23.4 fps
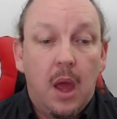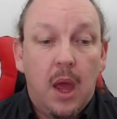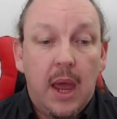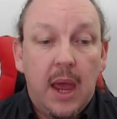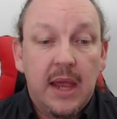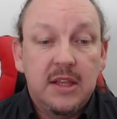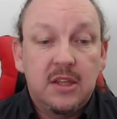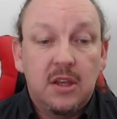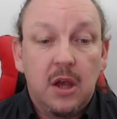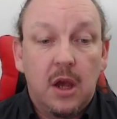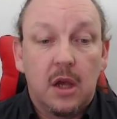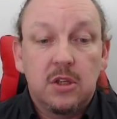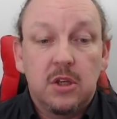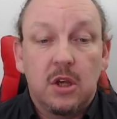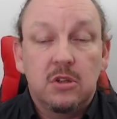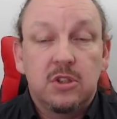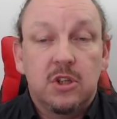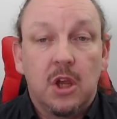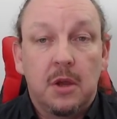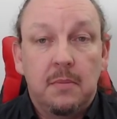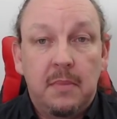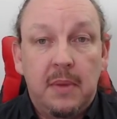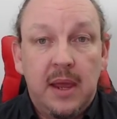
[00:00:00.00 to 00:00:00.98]
It does
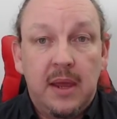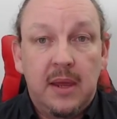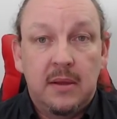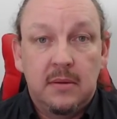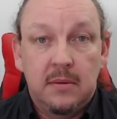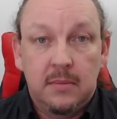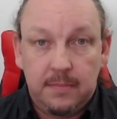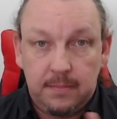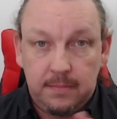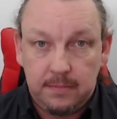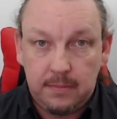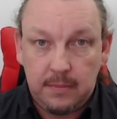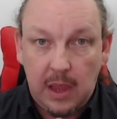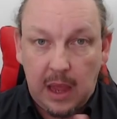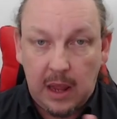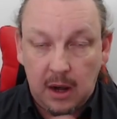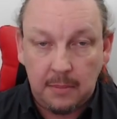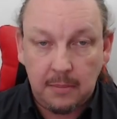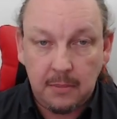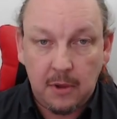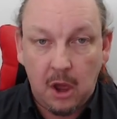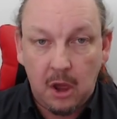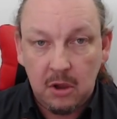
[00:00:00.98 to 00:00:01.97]
also mean, and
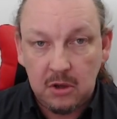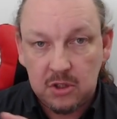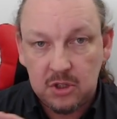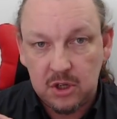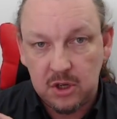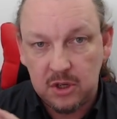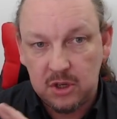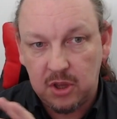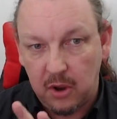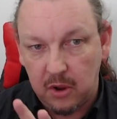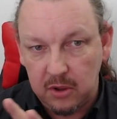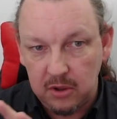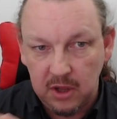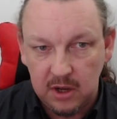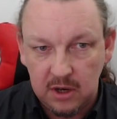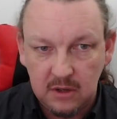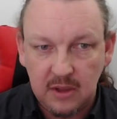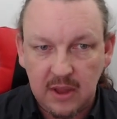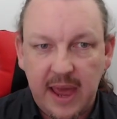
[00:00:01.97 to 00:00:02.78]
I'm going to go a little